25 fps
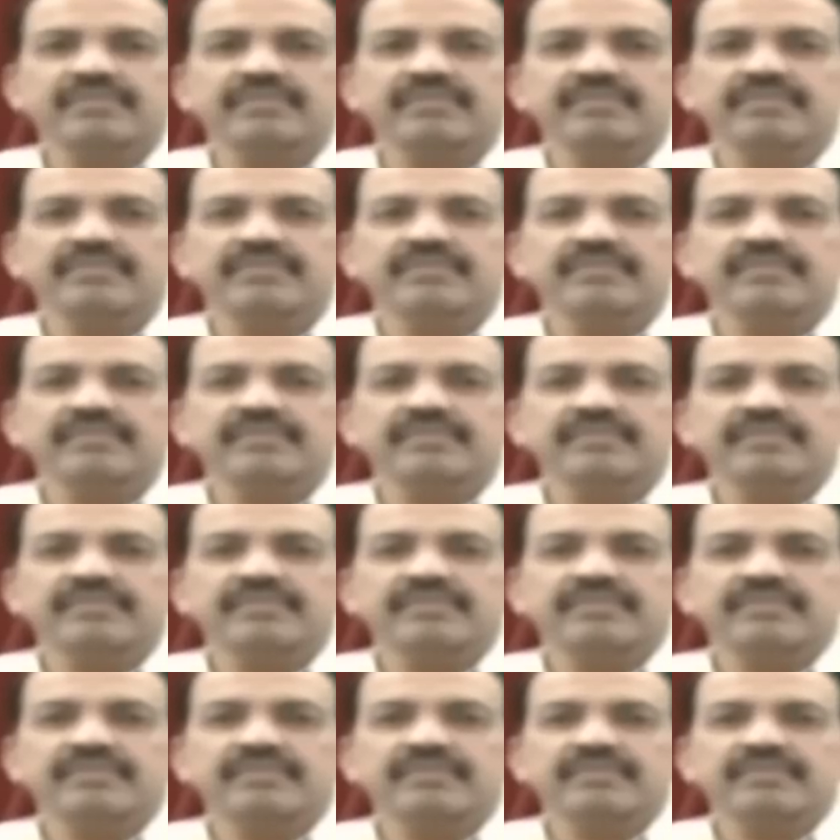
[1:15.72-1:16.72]

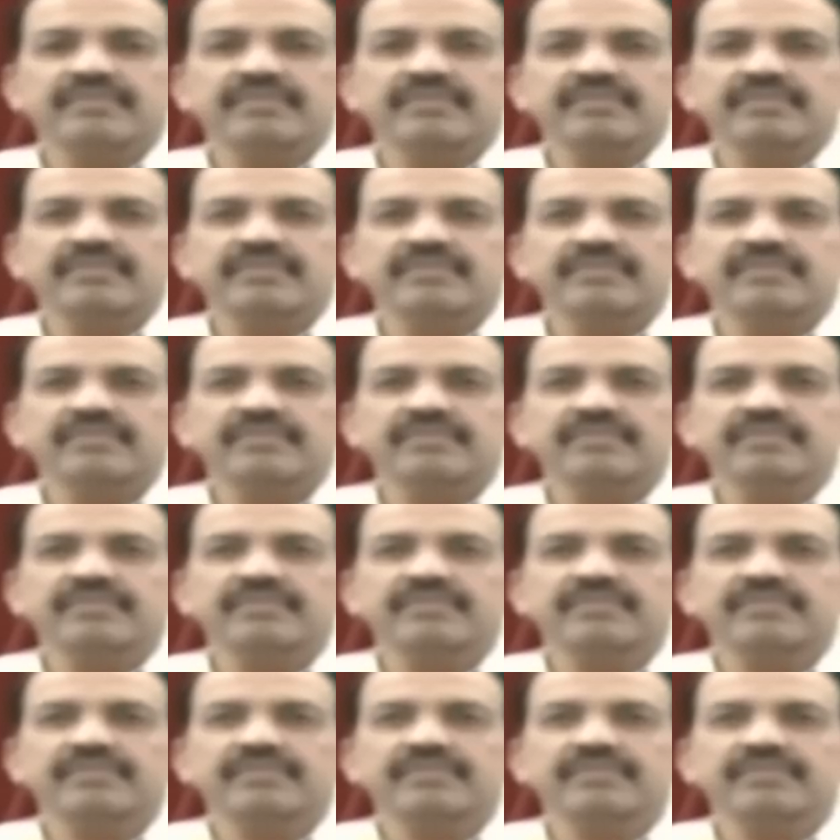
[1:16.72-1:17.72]

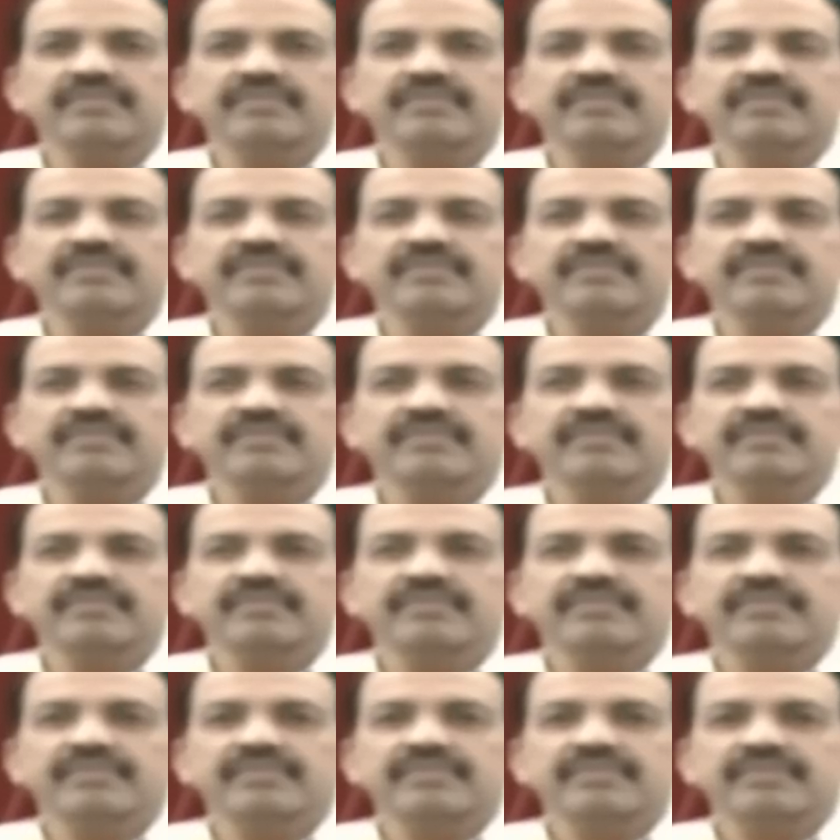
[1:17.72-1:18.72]

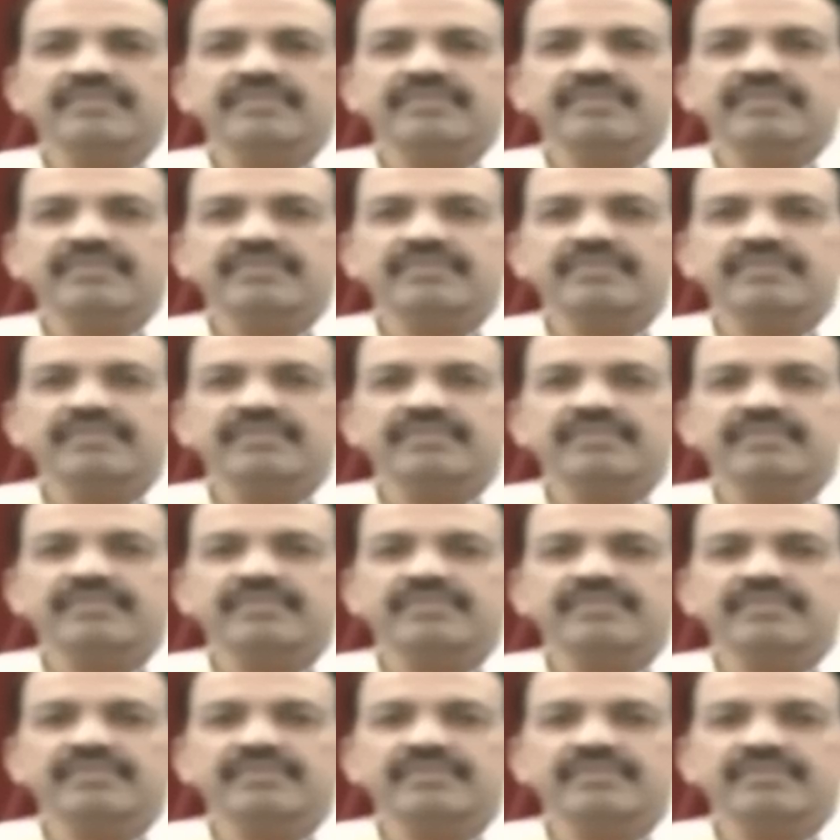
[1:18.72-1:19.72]

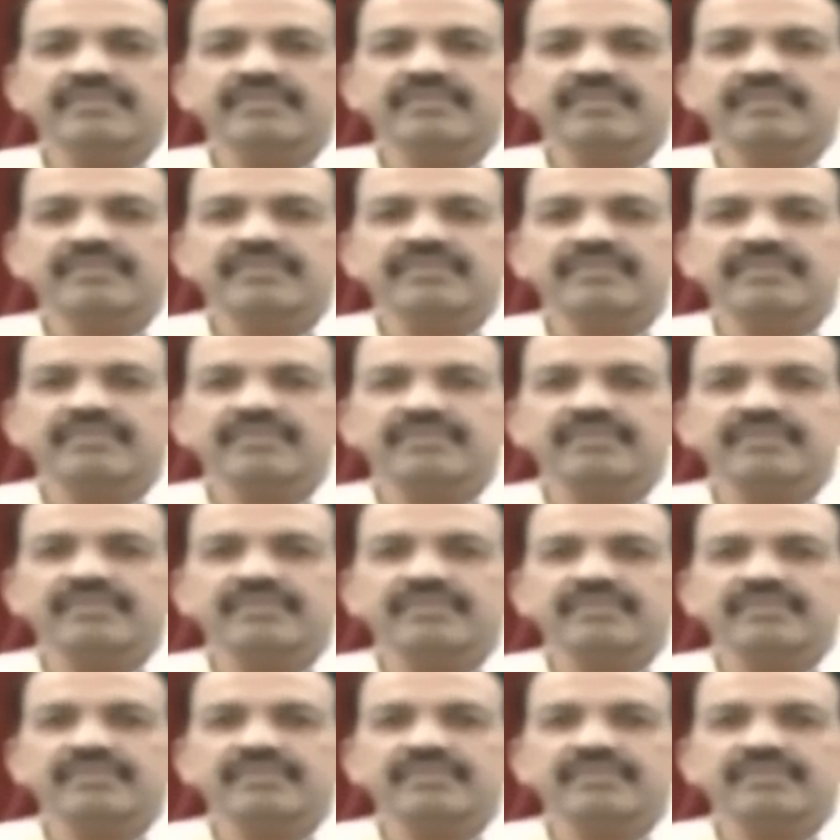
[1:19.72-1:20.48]
(not speaking)